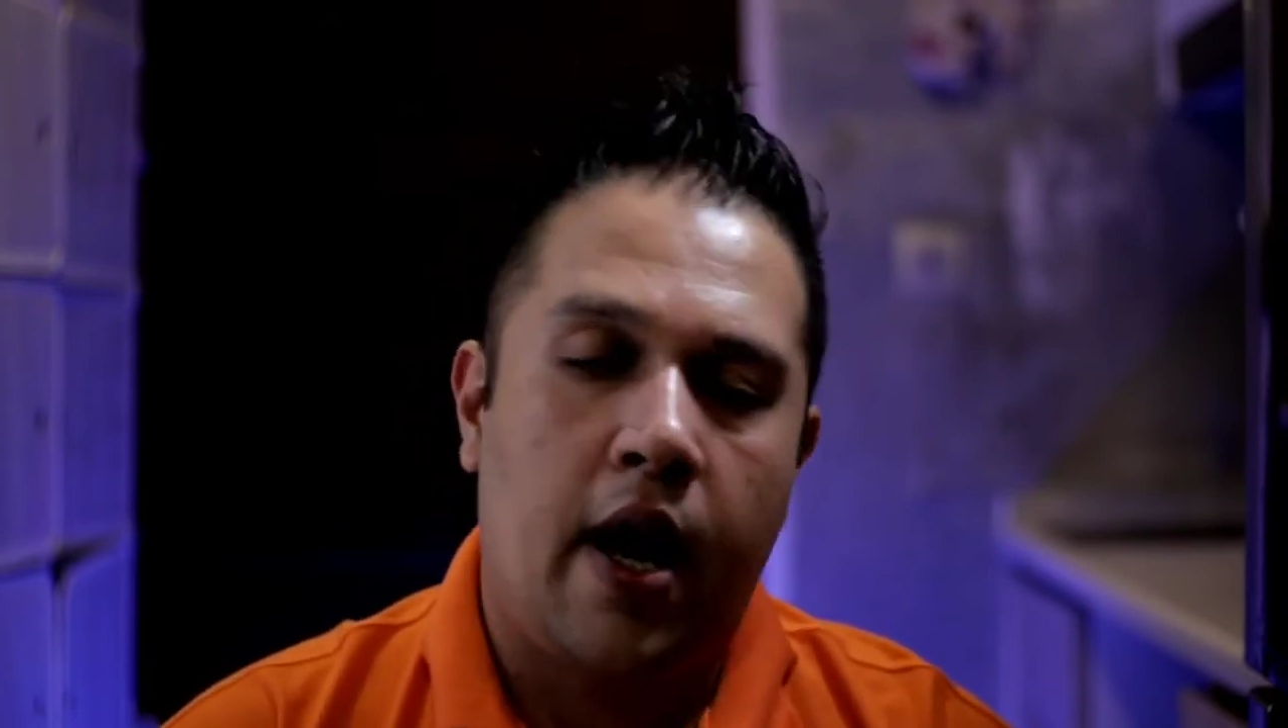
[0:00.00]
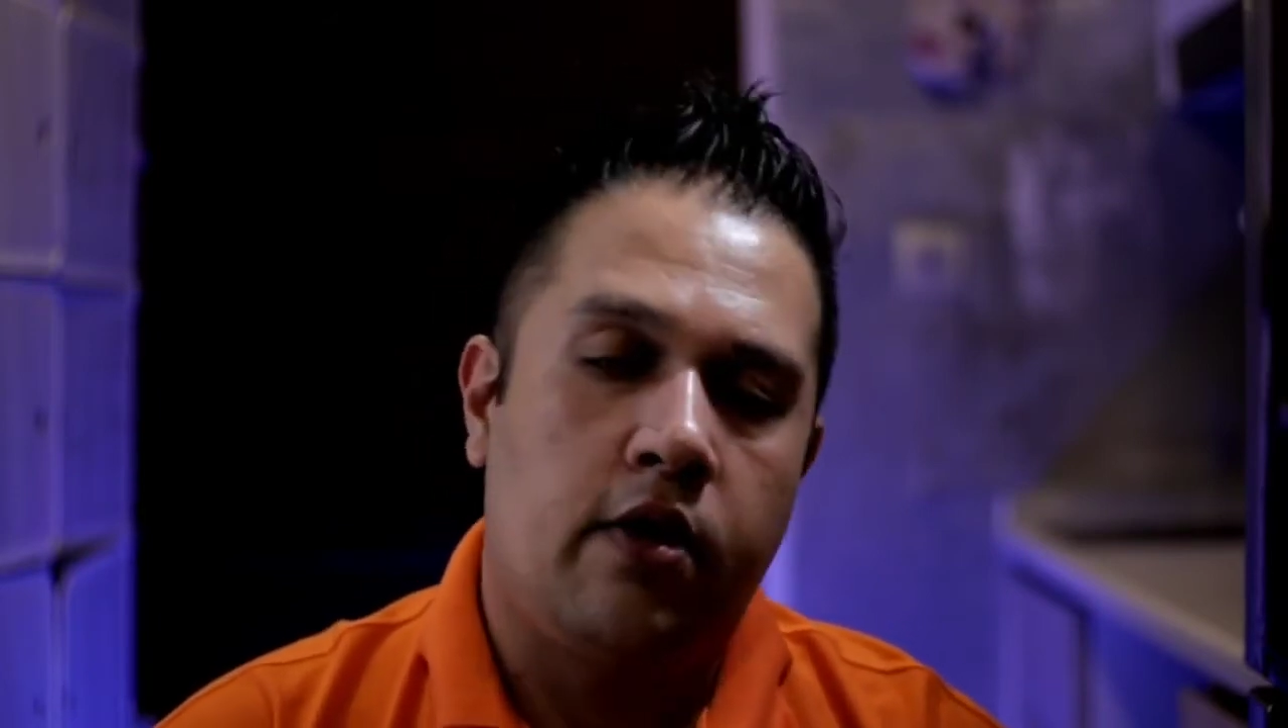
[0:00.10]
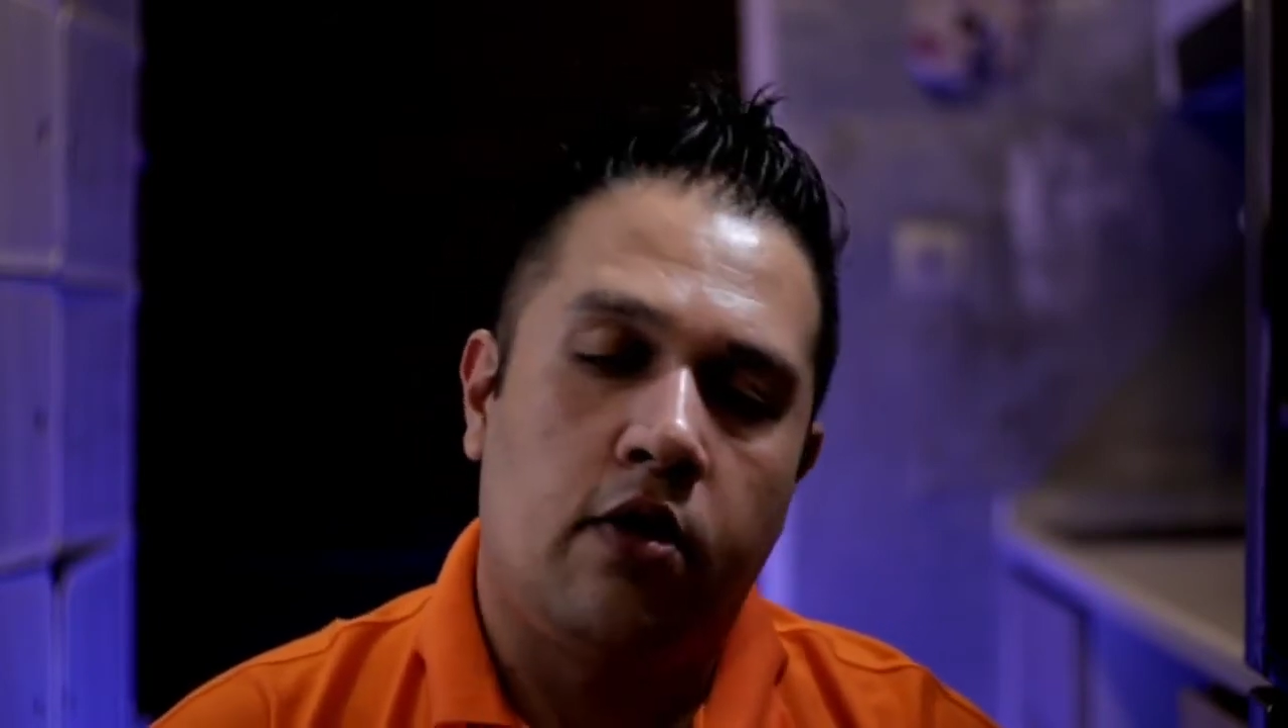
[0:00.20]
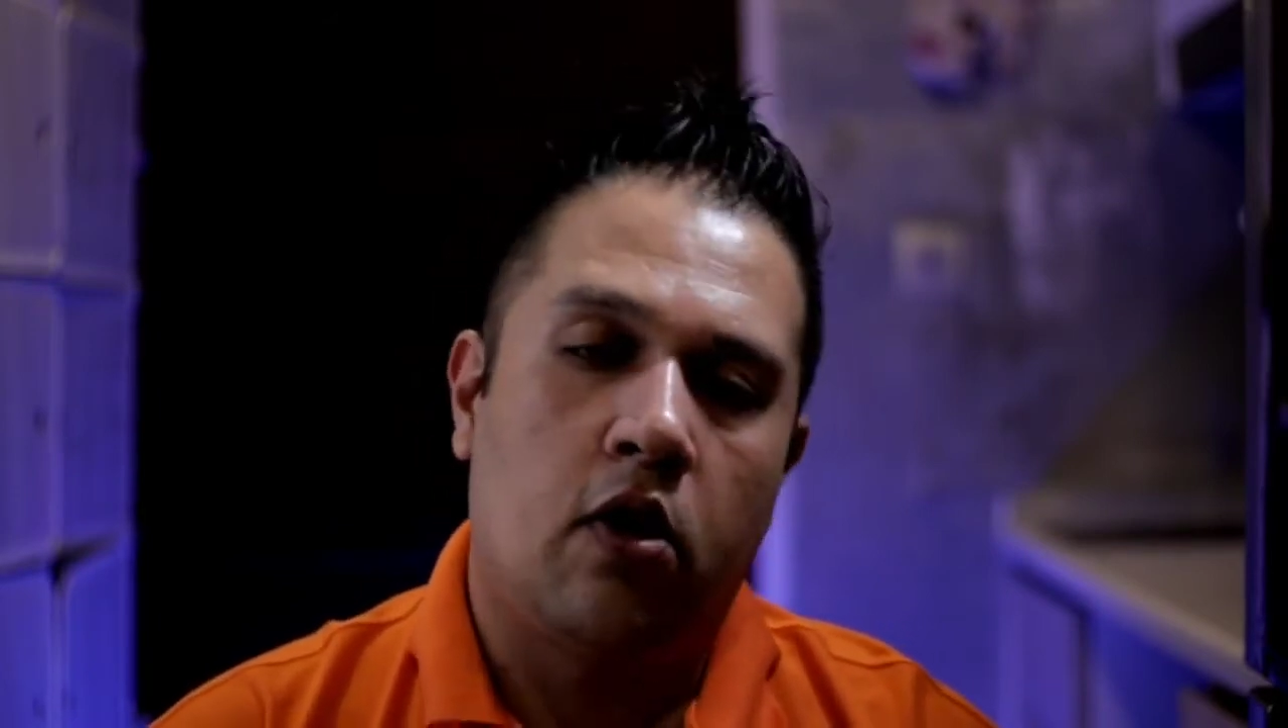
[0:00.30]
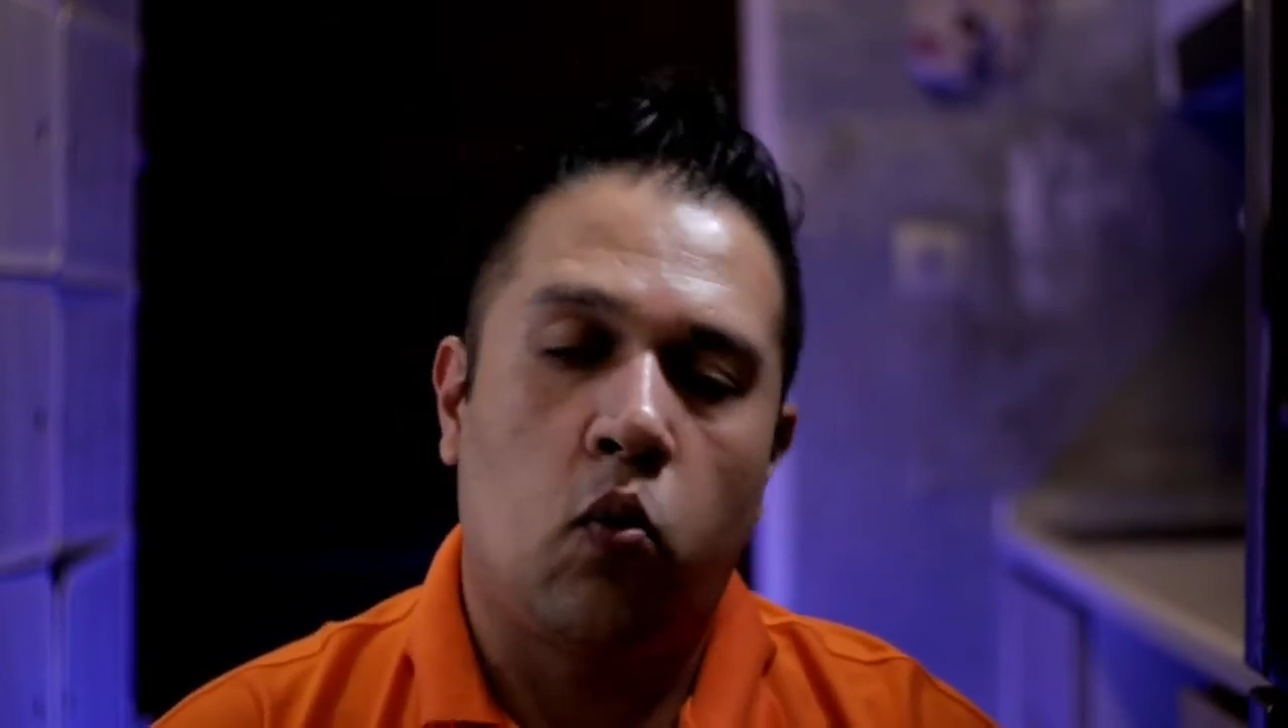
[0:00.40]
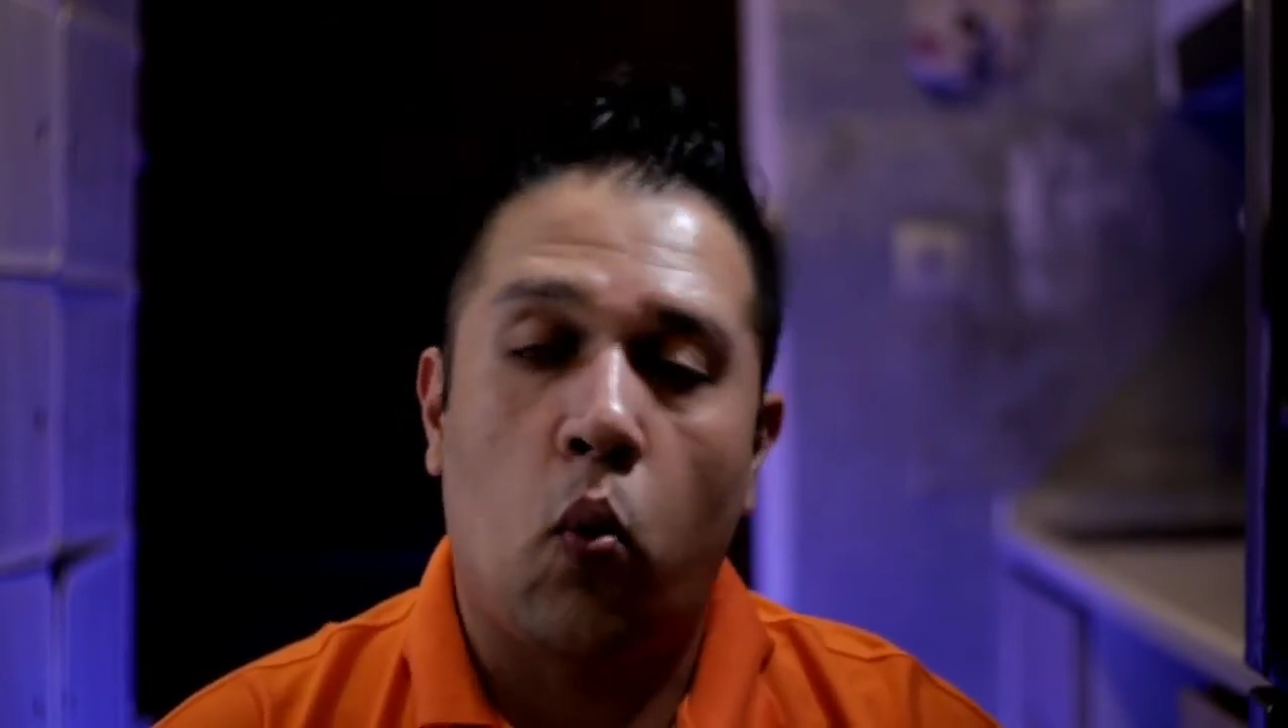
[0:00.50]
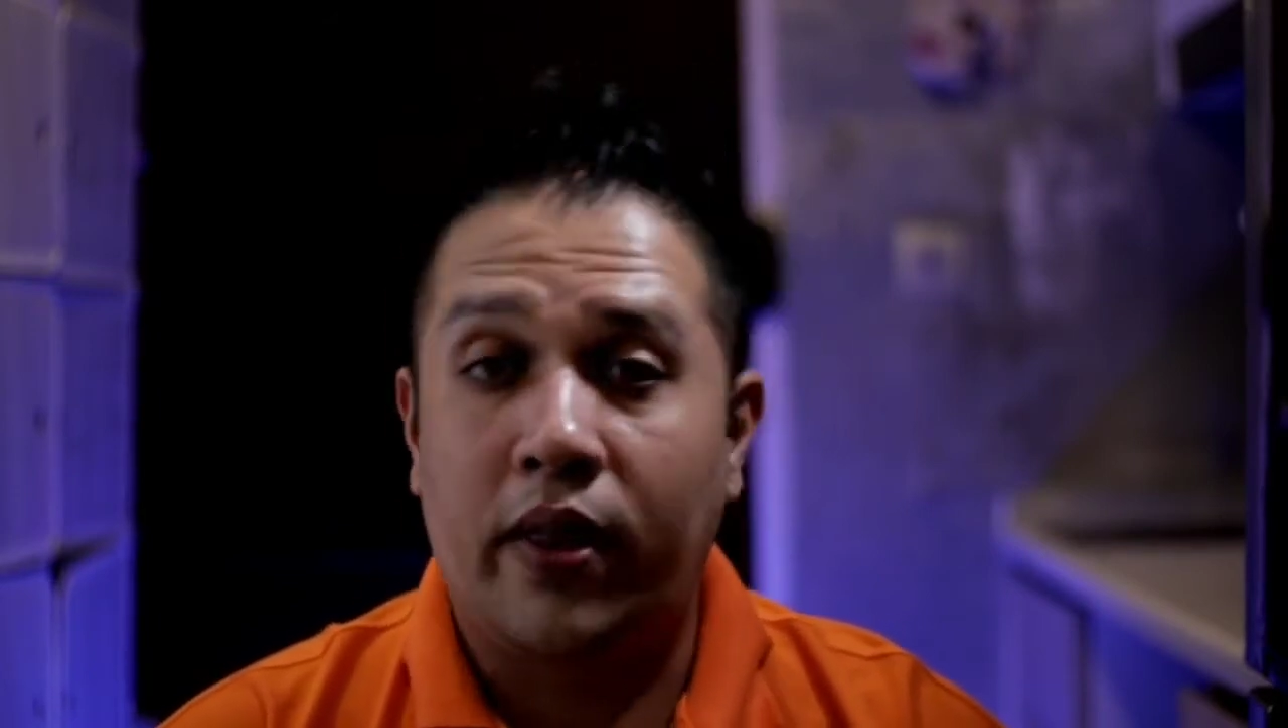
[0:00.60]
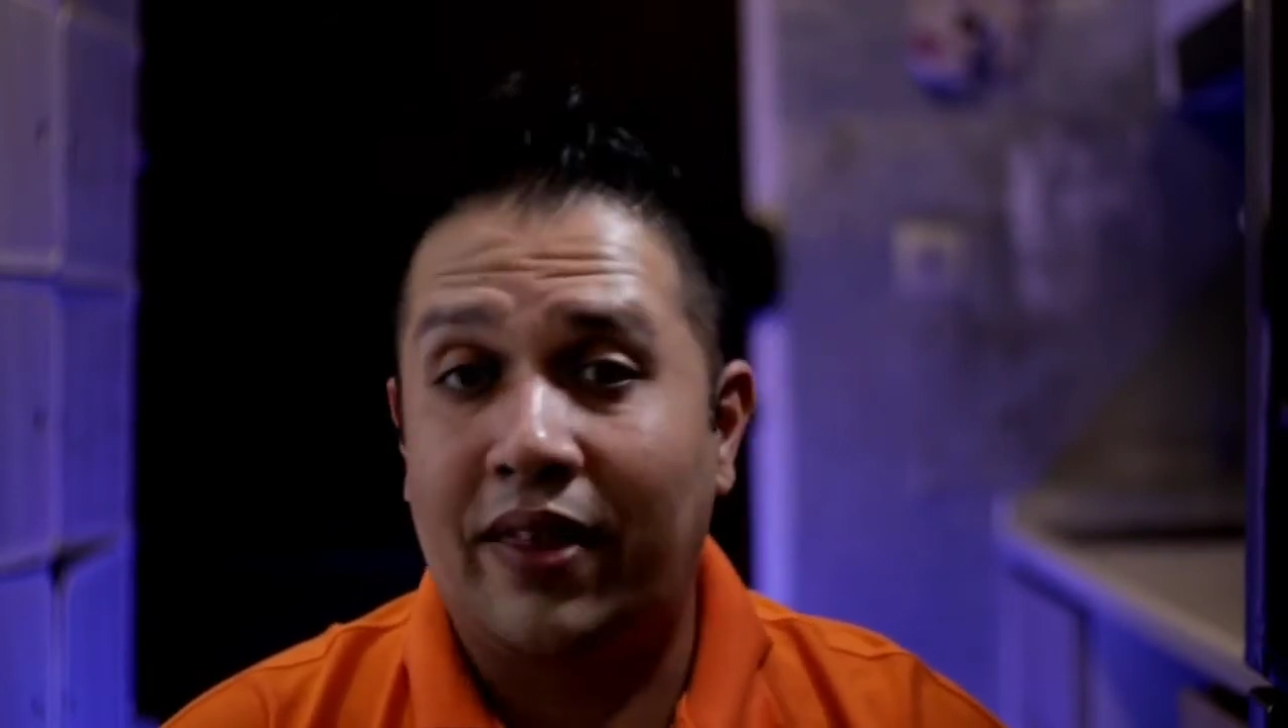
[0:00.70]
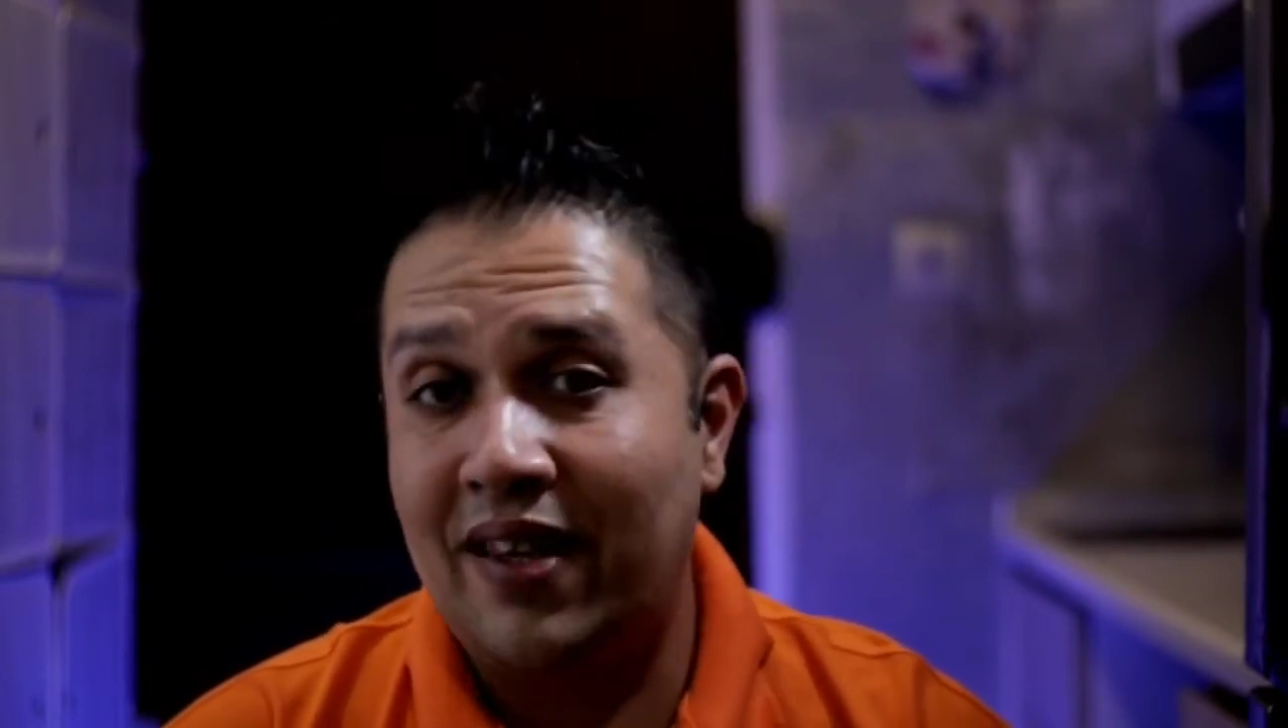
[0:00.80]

I do not want